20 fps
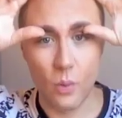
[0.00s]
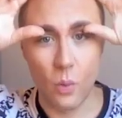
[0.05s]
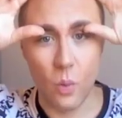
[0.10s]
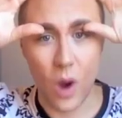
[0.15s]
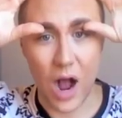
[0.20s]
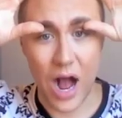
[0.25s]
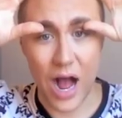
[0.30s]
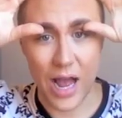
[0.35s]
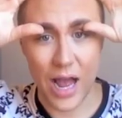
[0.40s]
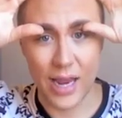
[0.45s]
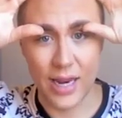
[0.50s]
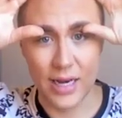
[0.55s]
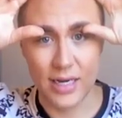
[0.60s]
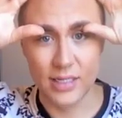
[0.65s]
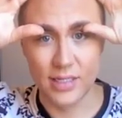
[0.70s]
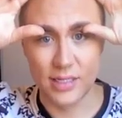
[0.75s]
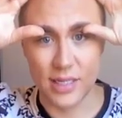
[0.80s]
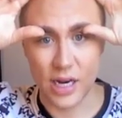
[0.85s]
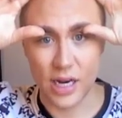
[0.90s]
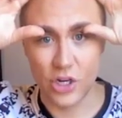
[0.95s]
wide
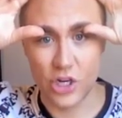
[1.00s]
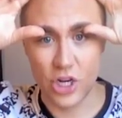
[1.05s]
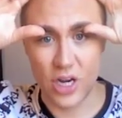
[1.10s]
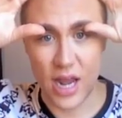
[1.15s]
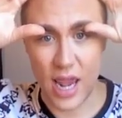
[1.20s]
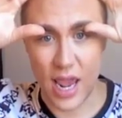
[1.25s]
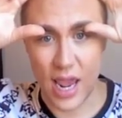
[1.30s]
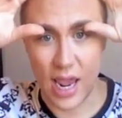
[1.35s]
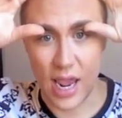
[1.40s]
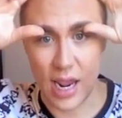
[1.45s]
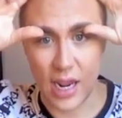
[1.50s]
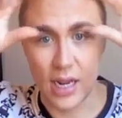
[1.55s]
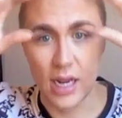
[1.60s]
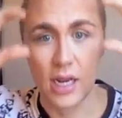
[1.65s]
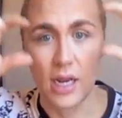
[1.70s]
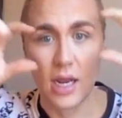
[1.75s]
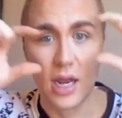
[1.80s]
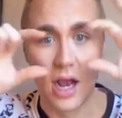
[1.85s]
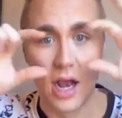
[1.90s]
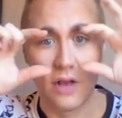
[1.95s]
section
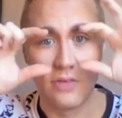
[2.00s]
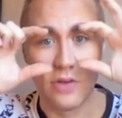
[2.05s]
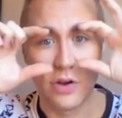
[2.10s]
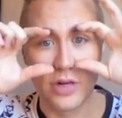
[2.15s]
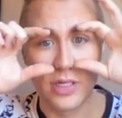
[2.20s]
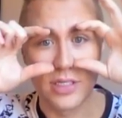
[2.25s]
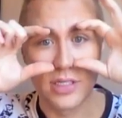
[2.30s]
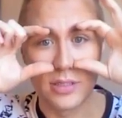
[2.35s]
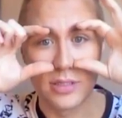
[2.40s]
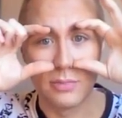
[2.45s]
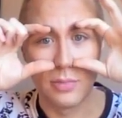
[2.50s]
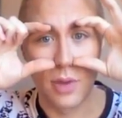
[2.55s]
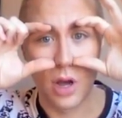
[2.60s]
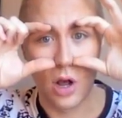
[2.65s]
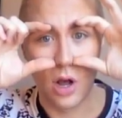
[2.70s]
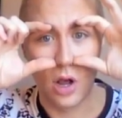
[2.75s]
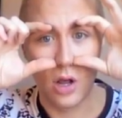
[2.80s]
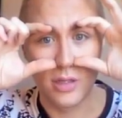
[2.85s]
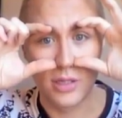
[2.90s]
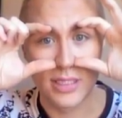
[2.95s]
A, a very
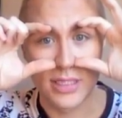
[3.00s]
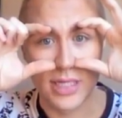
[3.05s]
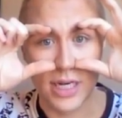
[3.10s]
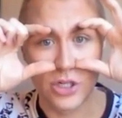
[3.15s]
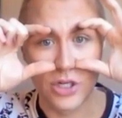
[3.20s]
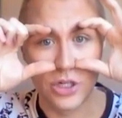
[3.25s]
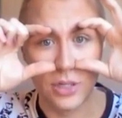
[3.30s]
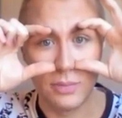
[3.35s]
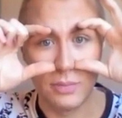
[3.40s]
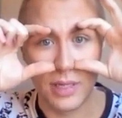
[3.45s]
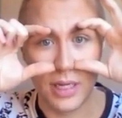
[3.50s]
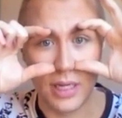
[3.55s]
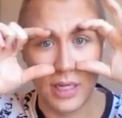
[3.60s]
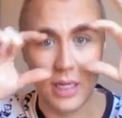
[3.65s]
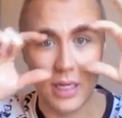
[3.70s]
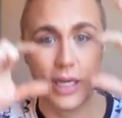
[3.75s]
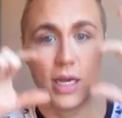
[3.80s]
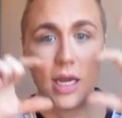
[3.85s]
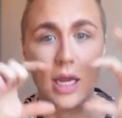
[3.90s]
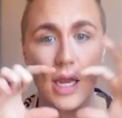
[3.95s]
small section
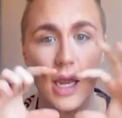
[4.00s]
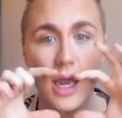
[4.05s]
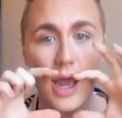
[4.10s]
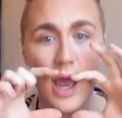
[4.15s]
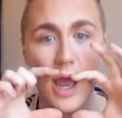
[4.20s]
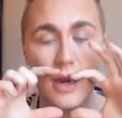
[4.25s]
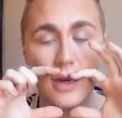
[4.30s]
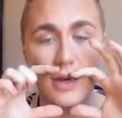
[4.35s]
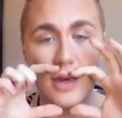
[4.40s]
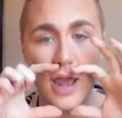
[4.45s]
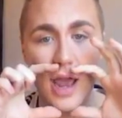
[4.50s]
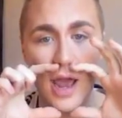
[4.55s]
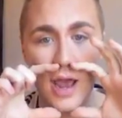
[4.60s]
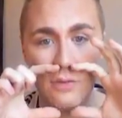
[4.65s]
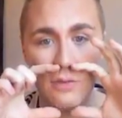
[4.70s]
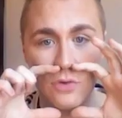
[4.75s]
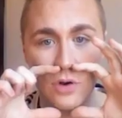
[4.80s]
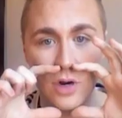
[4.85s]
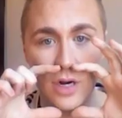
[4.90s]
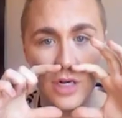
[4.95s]
B, and an
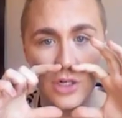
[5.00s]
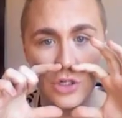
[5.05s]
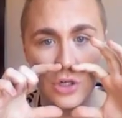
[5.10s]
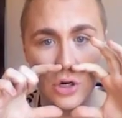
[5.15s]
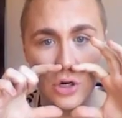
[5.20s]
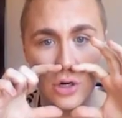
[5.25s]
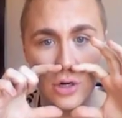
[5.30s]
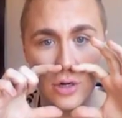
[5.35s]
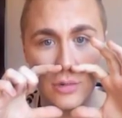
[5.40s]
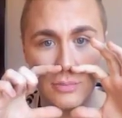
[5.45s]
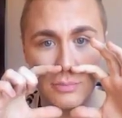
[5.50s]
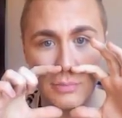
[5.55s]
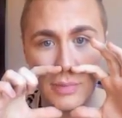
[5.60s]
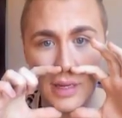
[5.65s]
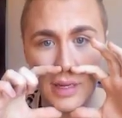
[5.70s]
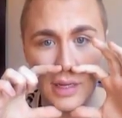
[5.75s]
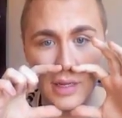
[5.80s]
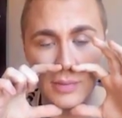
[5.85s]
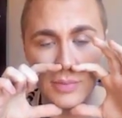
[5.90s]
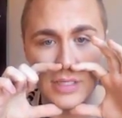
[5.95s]
average or
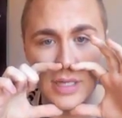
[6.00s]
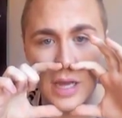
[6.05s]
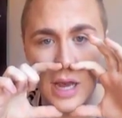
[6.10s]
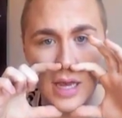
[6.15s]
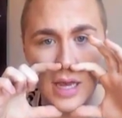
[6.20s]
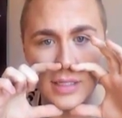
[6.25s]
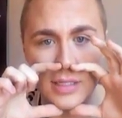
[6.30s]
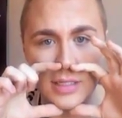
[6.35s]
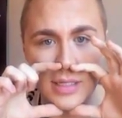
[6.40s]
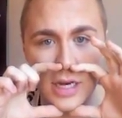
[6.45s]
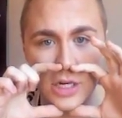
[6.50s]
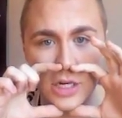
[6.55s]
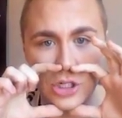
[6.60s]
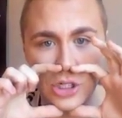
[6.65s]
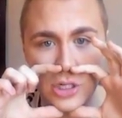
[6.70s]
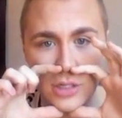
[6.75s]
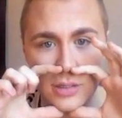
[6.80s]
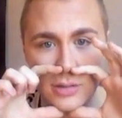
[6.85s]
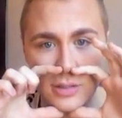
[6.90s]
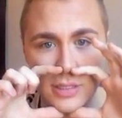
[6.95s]
medium-sized
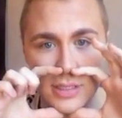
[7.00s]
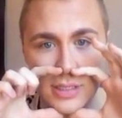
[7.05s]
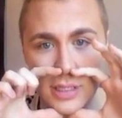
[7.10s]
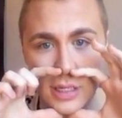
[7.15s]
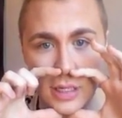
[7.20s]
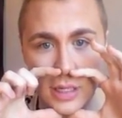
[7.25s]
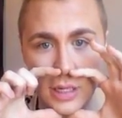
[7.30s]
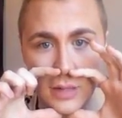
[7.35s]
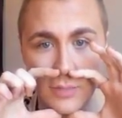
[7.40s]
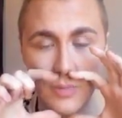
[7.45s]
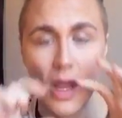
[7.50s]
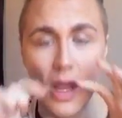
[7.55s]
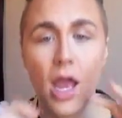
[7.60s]
section C.